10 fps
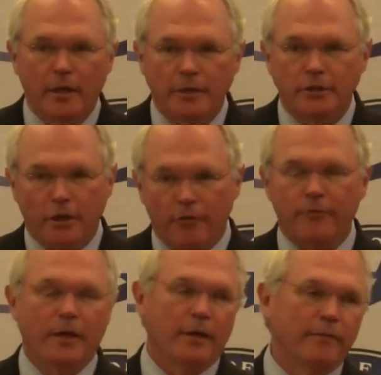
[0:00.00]
shelf
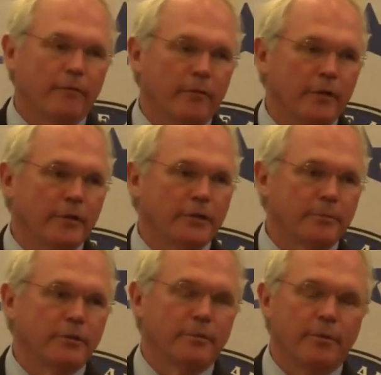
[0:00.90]
life with the
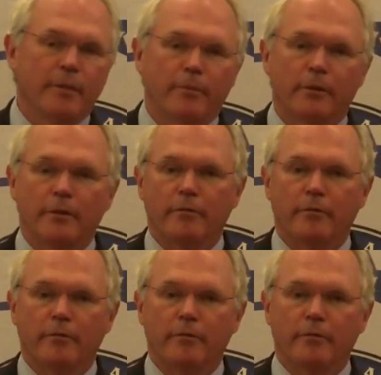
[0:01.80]
Egyptian people.